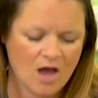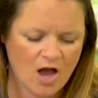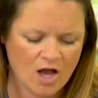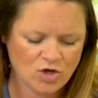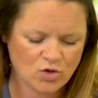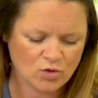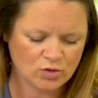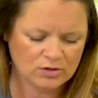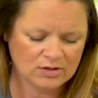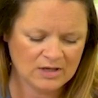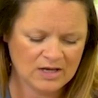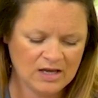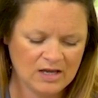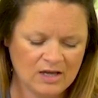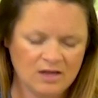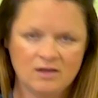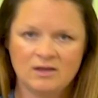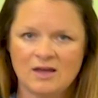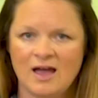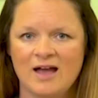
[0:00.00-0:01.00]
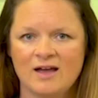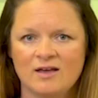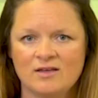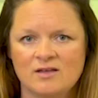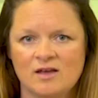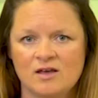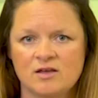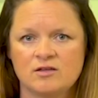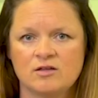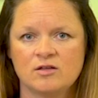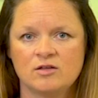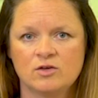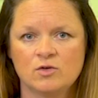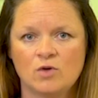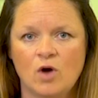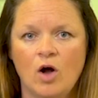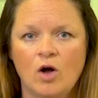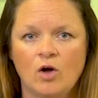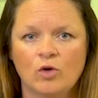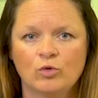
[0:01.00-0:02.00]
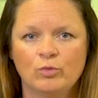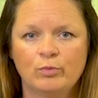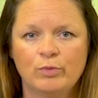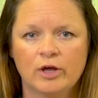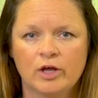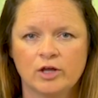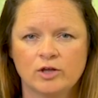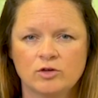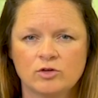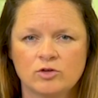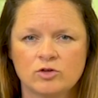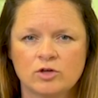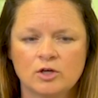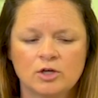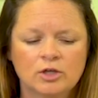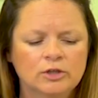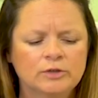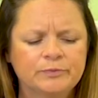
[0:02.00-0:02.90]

and you'll need access to a hole punch.